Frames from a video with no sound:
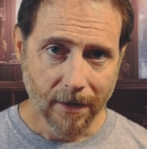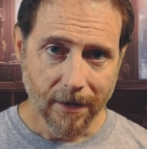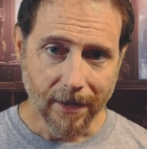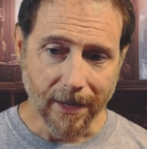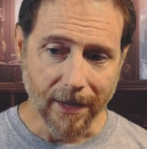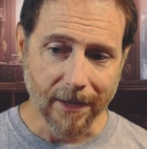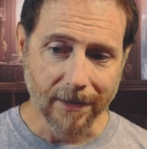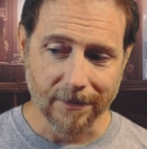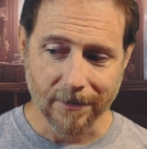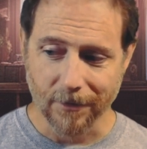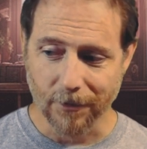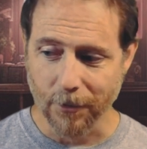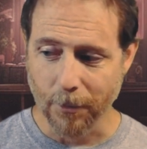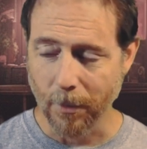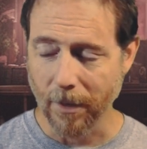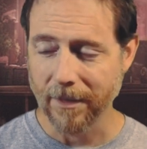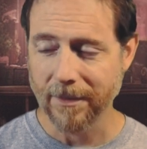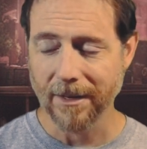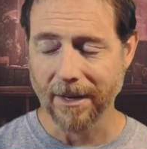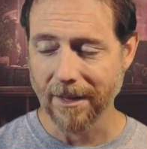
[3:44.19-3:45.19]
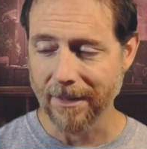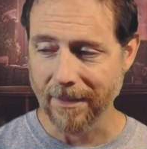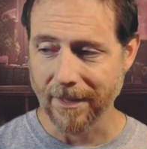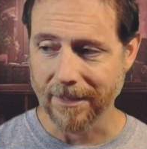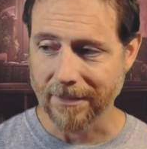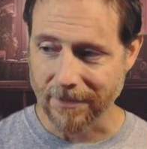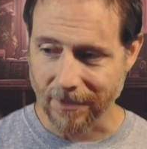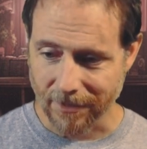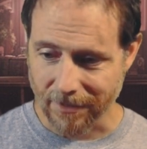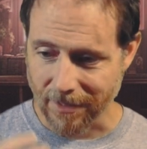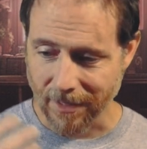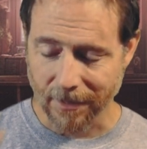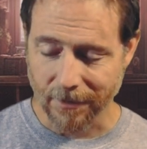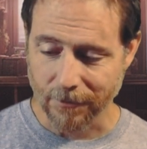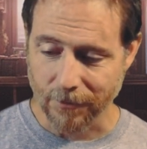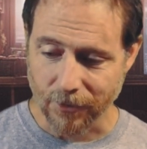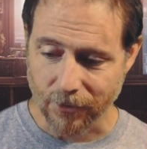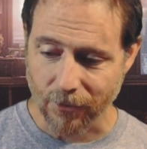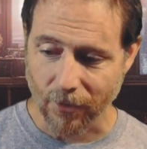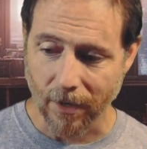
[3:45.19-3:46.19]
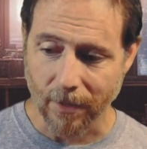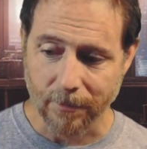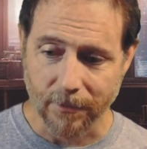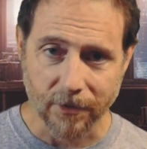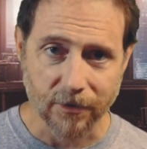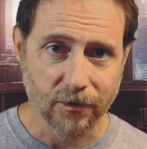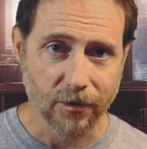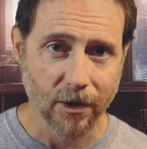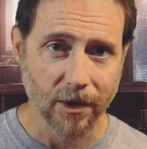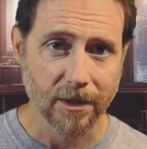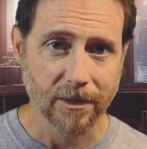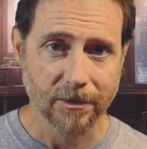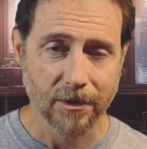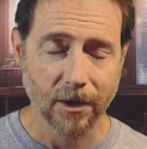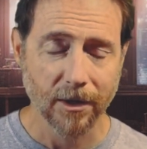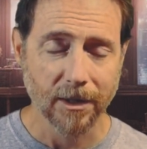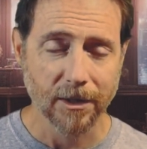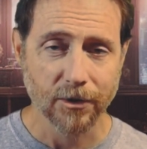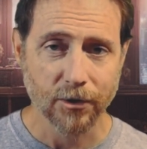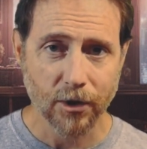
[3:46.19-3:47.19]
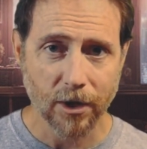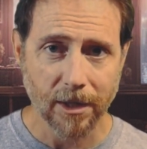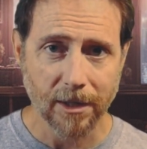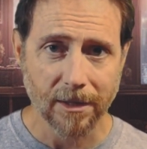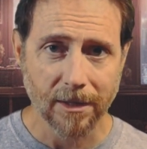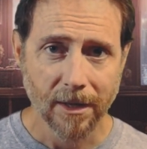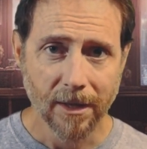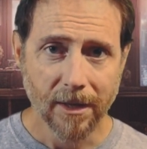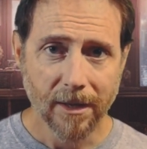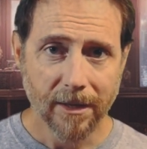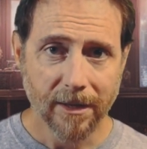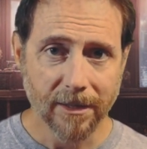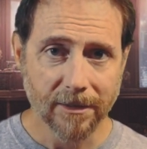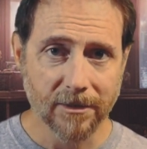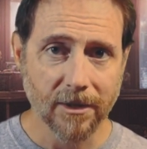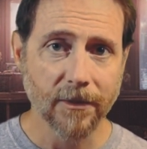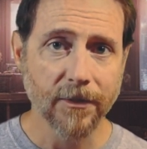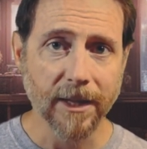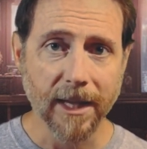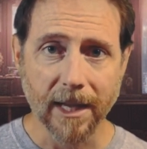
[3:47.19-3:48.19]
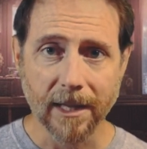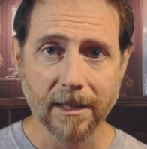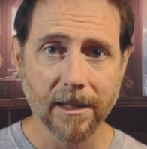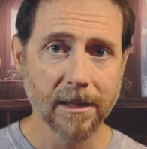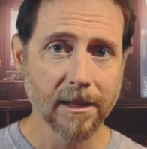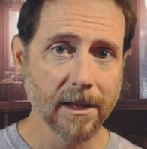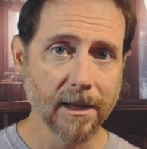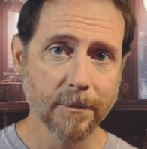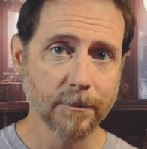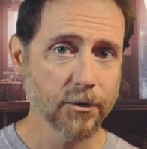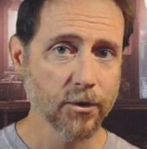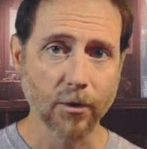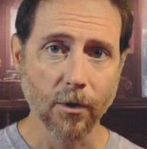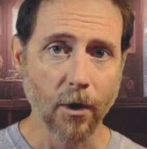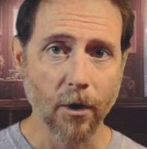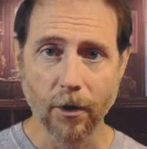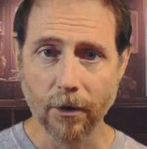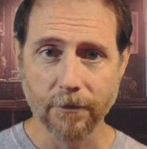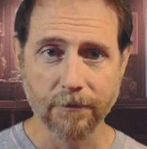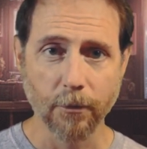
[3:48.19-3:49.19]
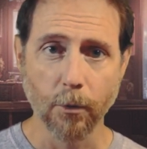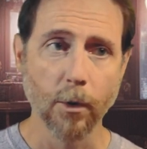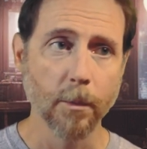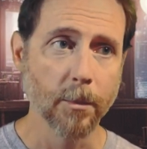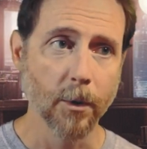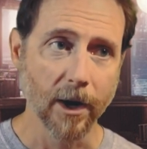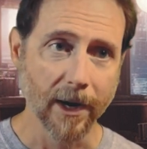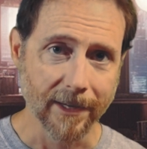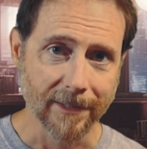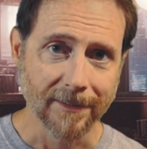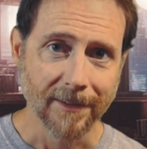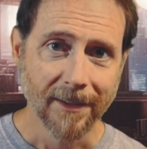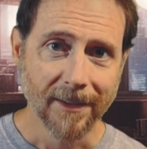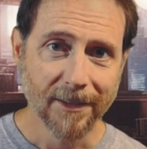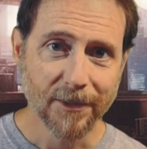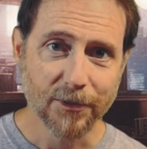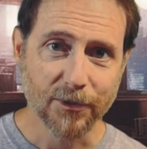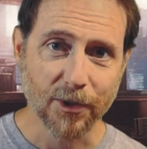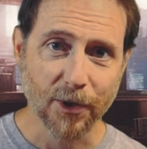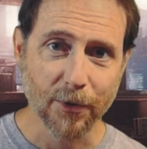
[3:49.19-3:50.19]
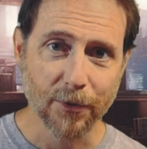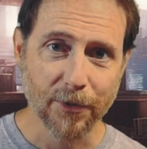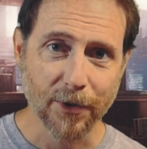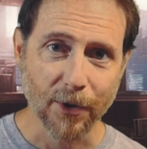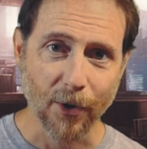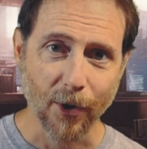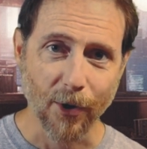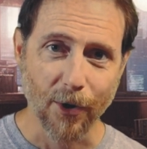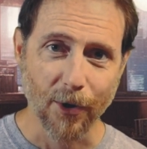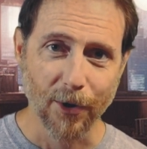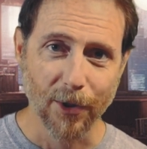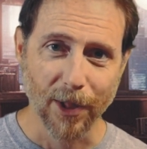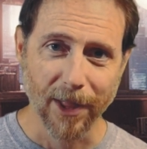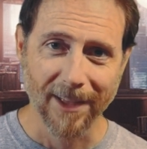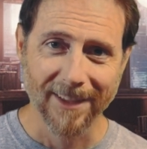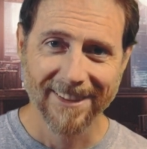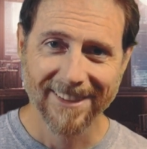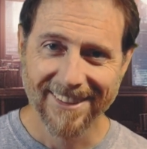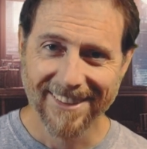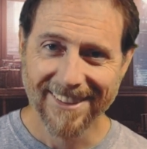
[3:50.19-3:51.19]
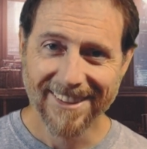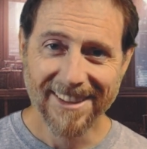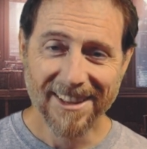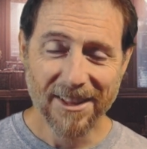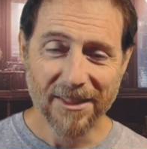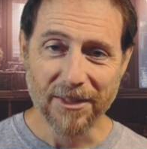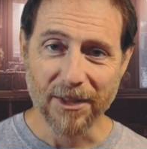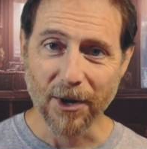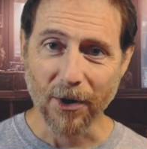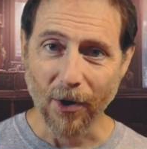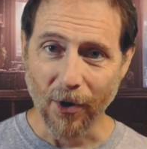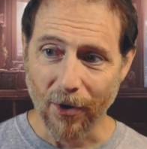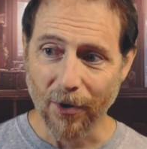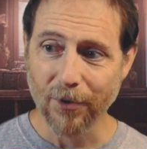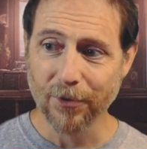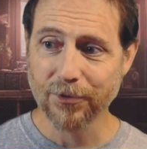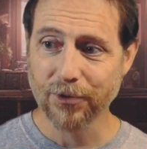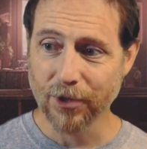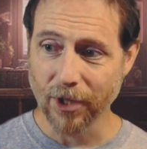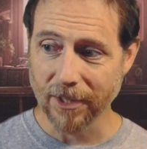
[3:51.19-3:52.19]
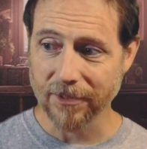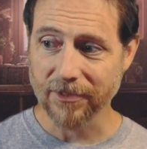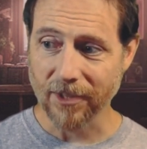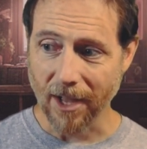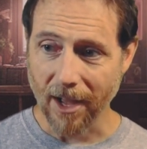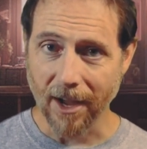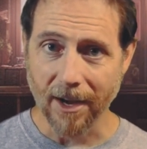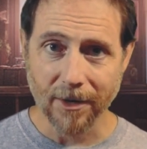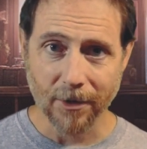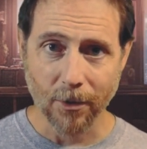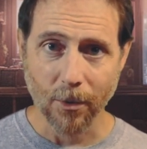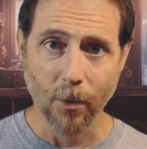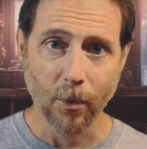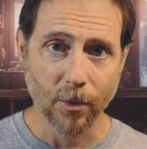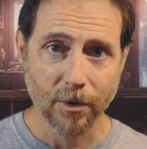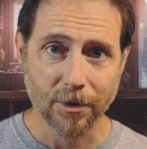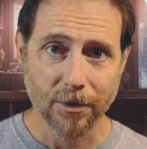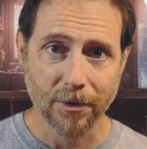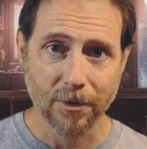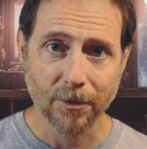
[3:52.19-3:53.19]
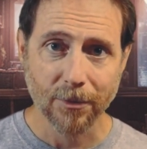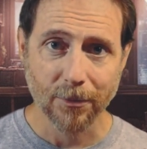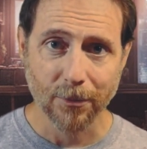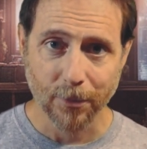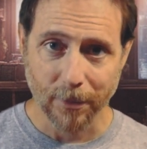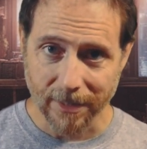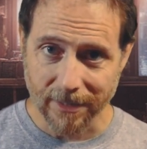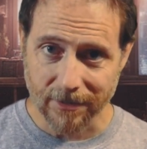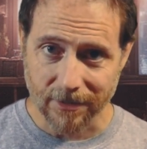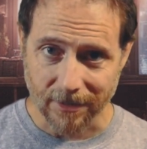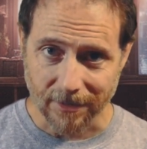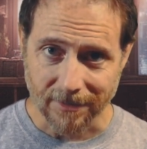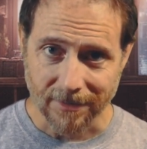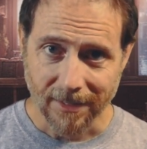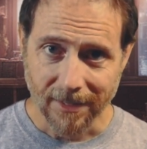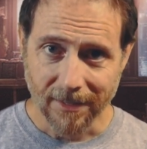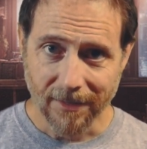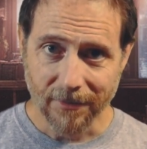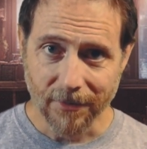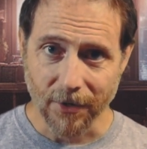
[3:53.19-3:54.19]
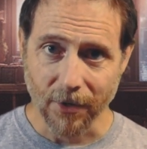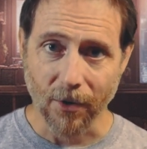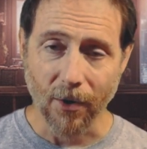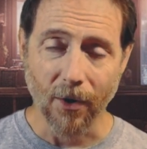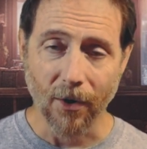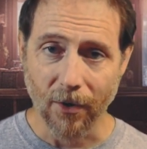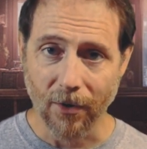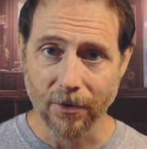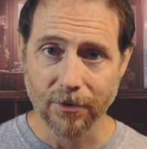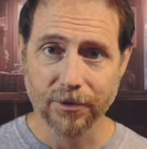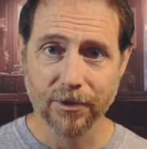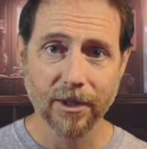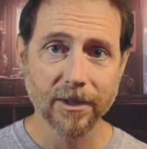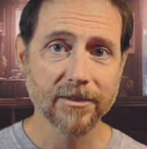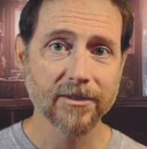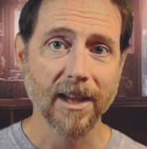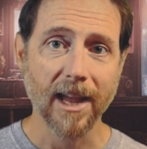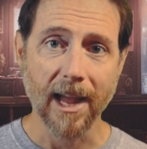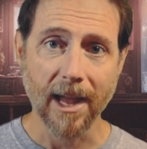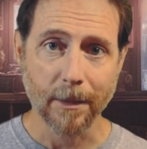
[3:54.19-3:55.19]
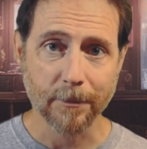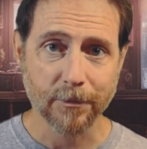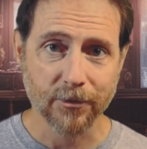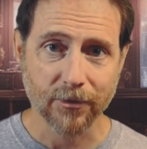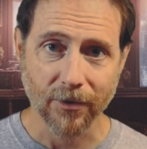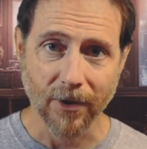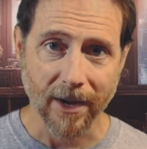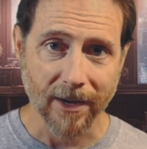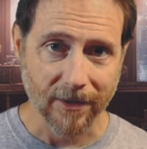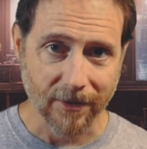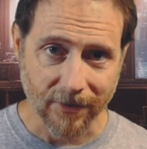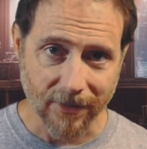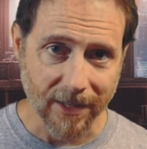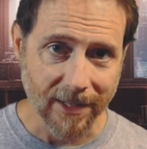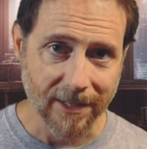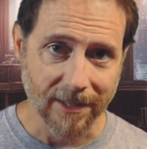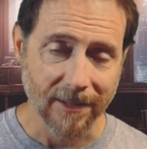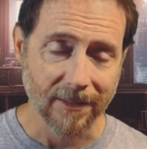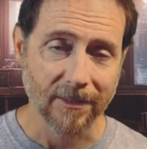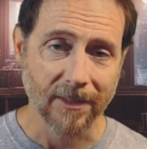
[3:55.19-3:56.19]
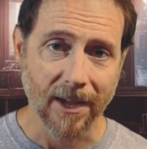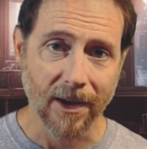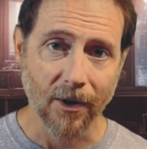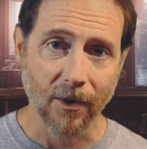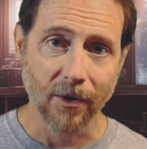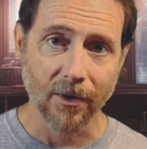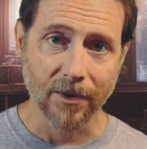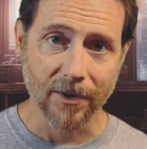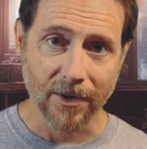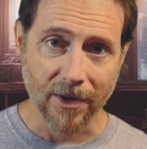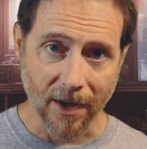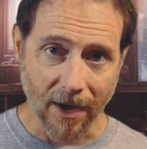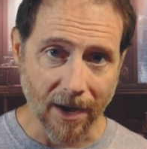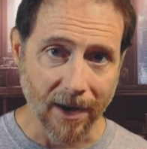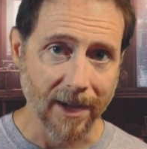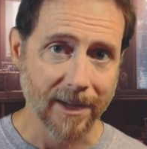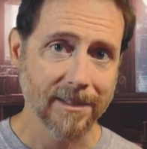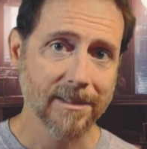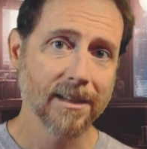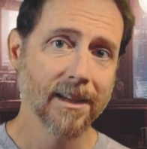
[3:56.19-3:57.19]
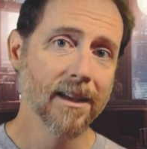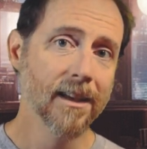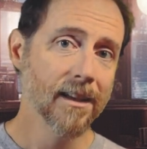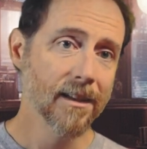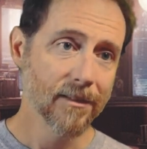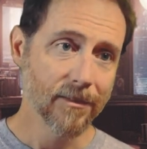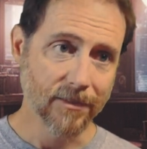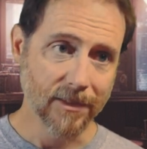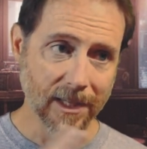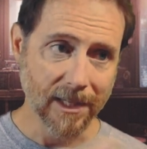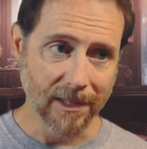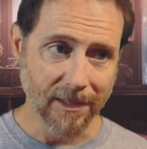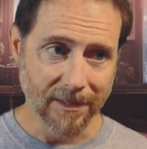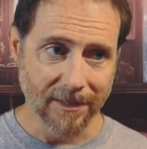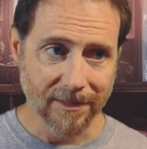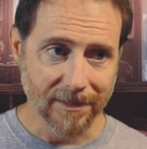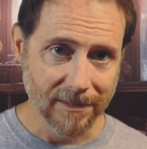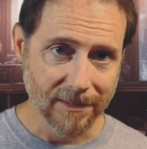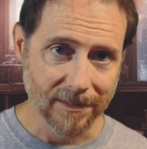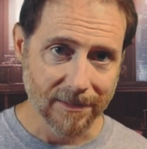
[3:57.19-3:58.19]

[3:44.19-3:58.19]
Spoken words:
And the way that I like to kind of describe this tongue-in-cheek is that the LLMs are all forebrain. So they're all just higher order reason. They're all just abstract thinking. They are not the